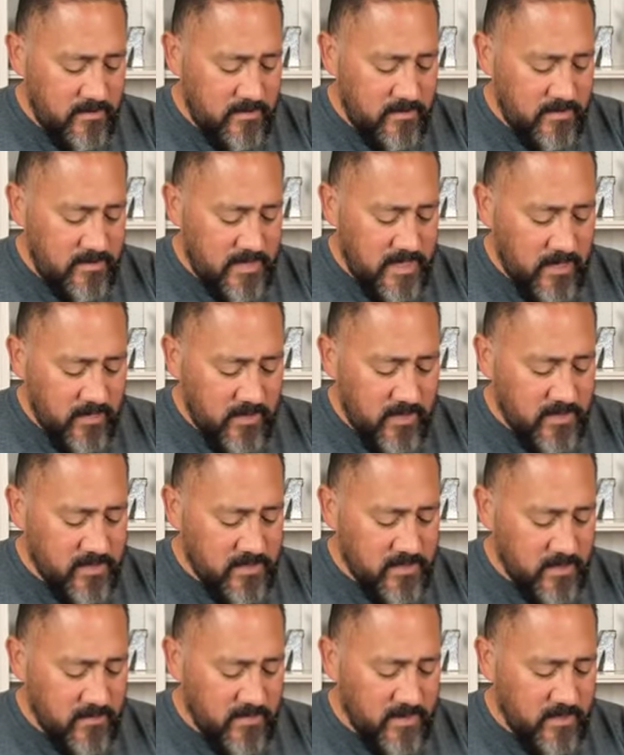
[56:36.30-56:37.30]
Tell the
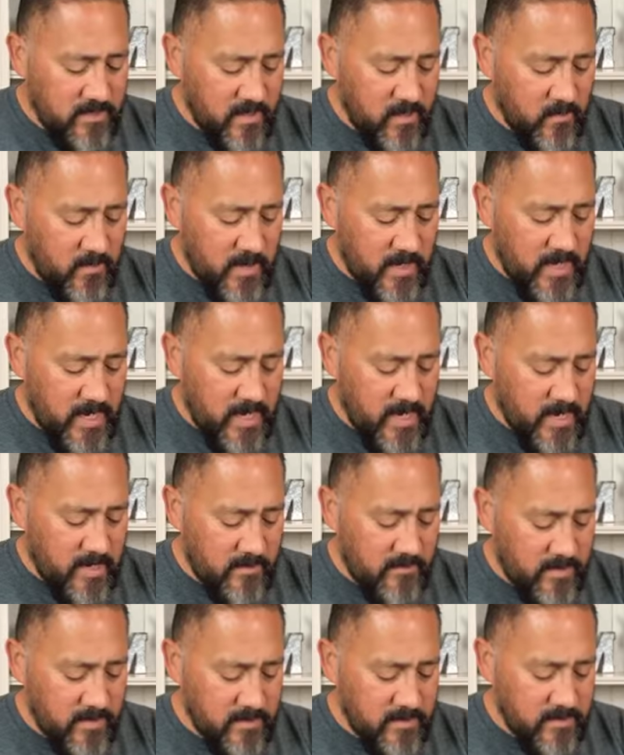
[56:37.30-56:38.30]
servant to go on ahead
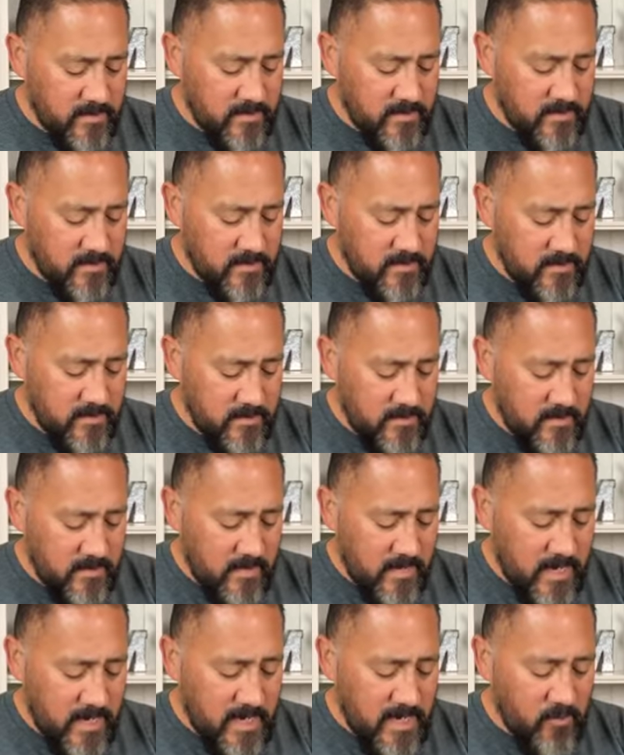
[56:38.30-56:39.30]
of us.
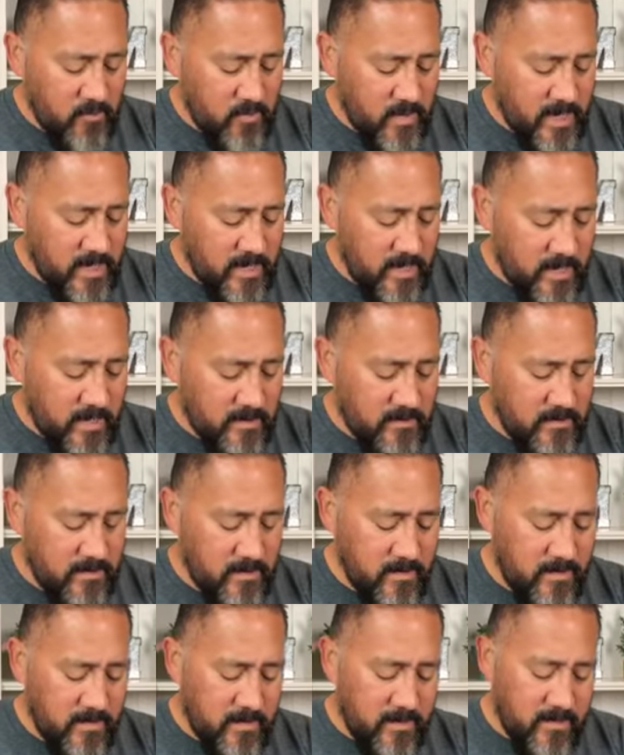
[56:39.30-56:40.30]
And he went on.
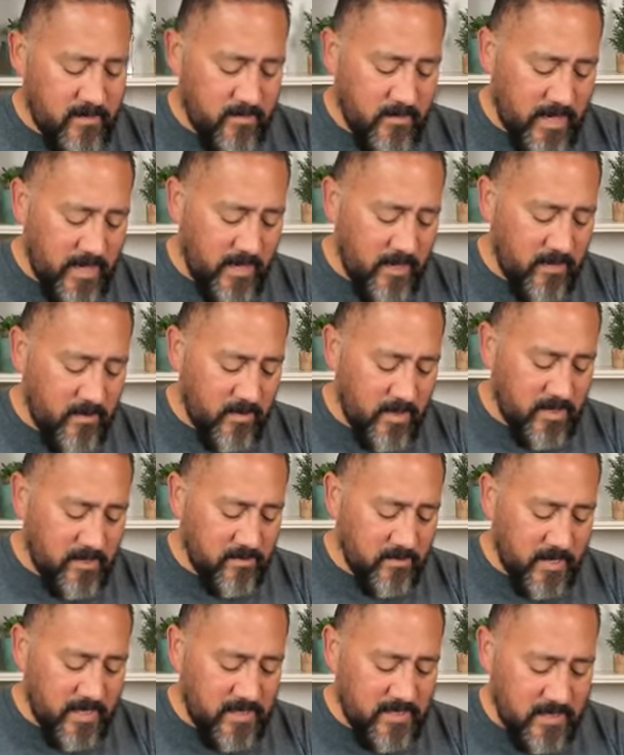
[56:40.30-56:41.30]
But he notice
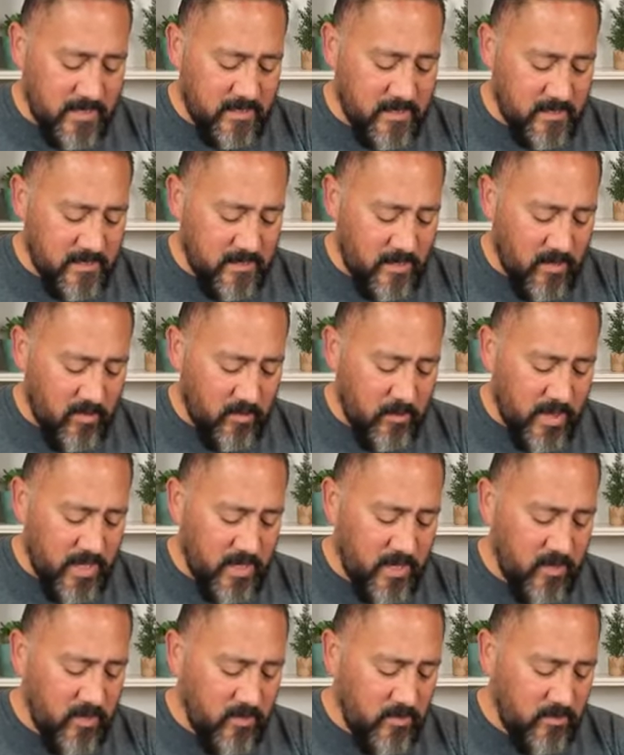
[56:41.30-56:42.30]
what he says to Saul,
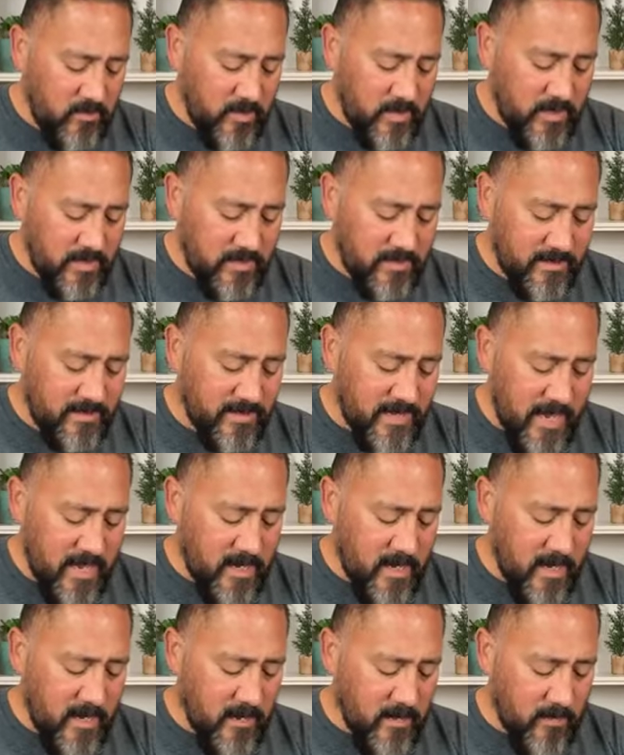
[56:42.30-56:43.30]
But you
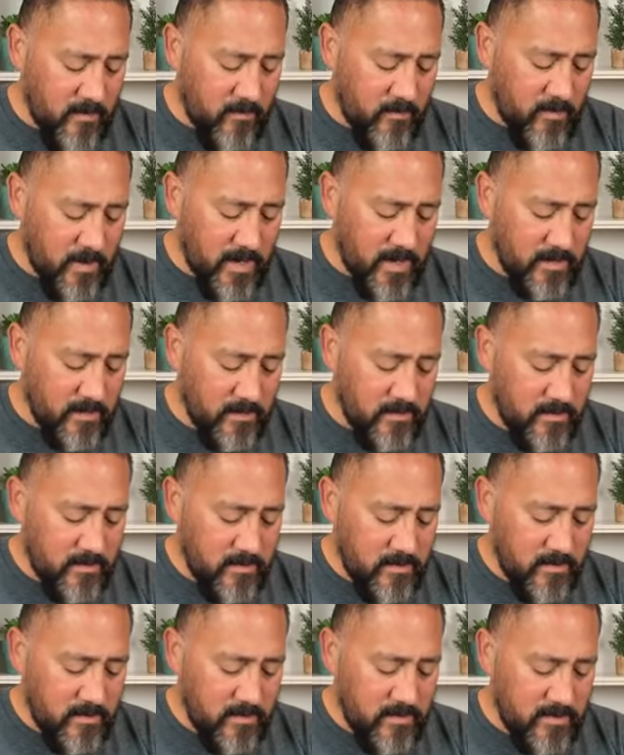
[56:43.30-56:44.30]
stand here a while.
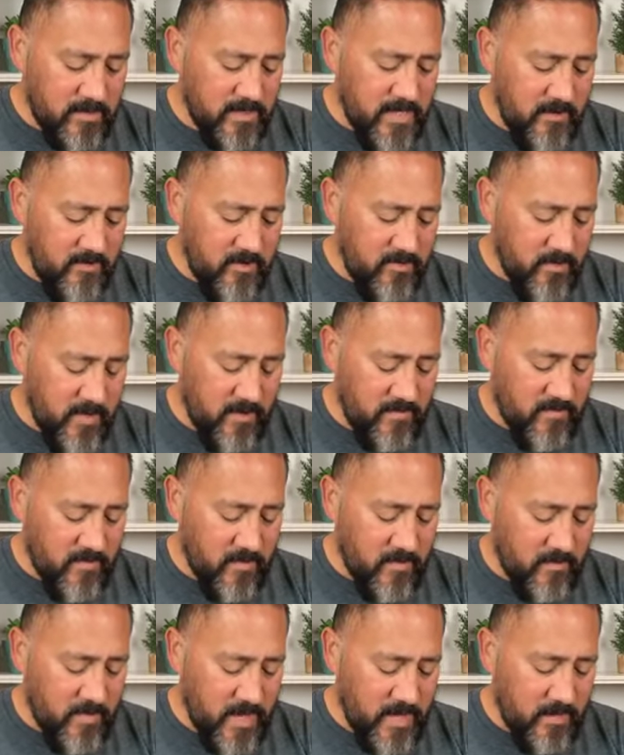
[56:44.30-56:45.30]
Stay with me
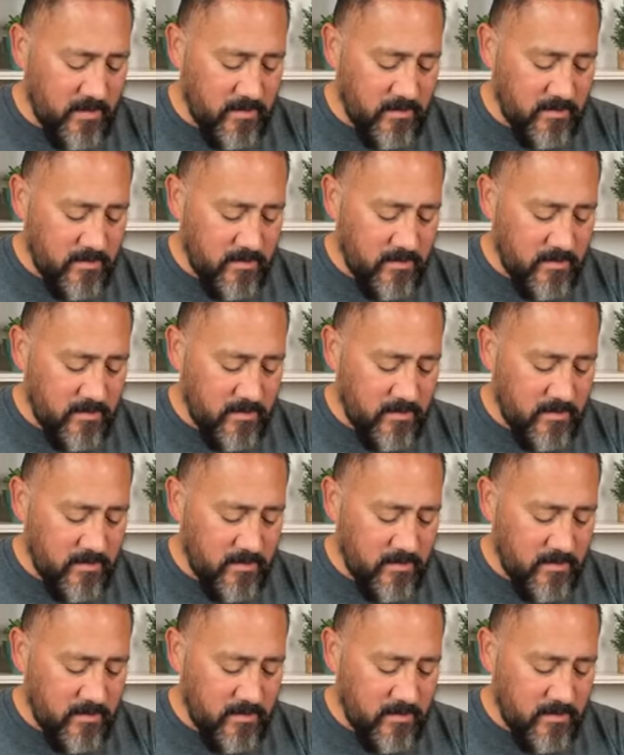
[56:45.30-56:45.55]
for a minute,